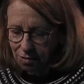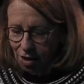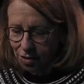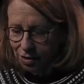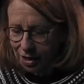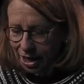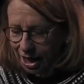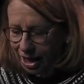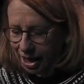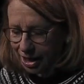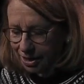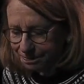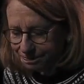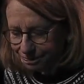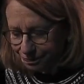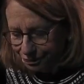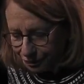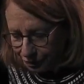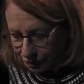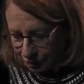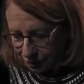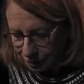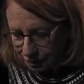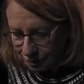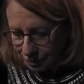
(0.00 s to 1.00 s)
Okay.
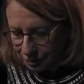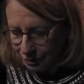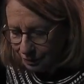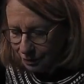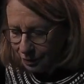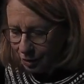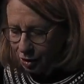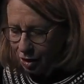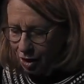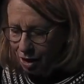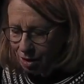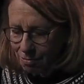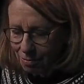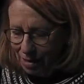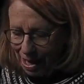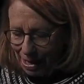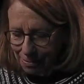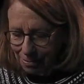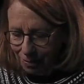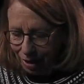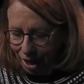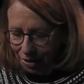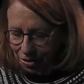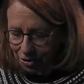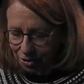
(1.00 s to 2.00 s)
My
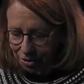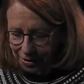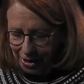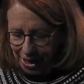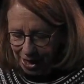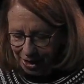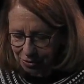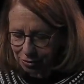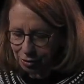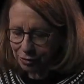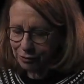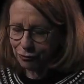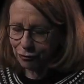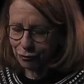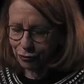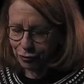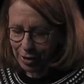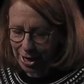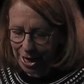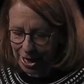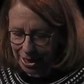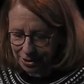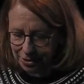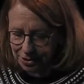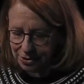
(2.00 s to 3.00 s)
mother and her
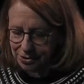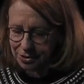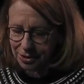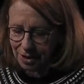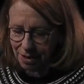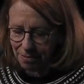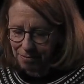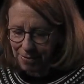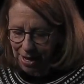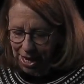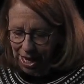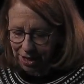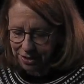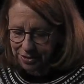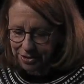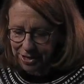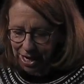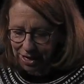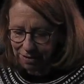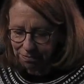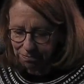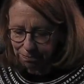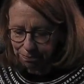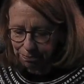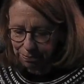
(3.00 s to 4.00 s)
friend, a man
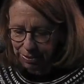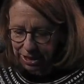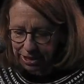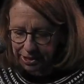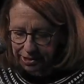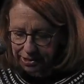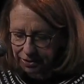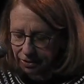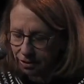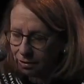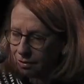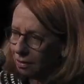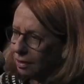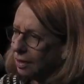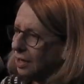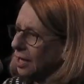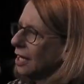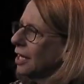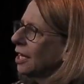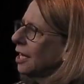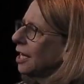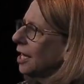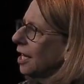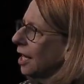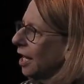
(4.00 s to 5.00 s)
named Bissell,
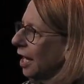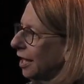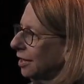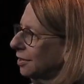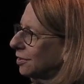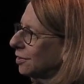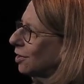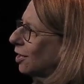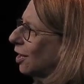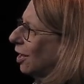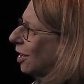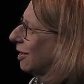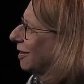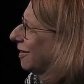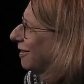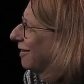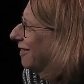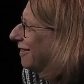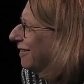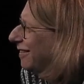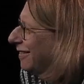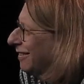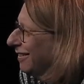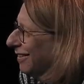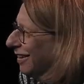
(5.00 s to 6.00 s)
had come
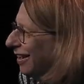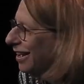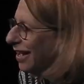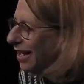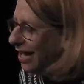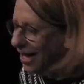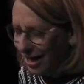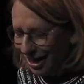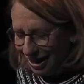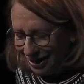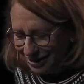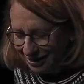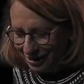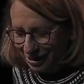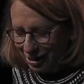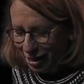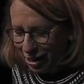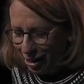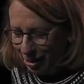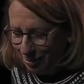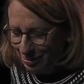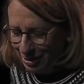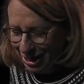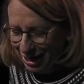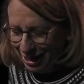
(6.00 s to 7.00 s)

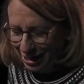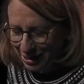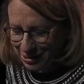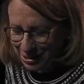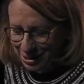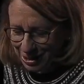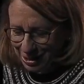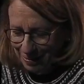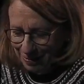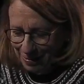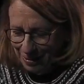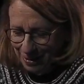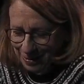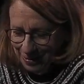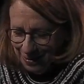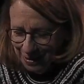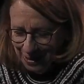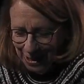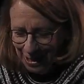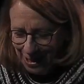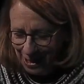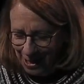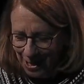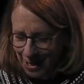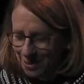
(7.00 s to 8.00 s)

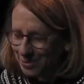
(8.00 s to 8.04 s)
into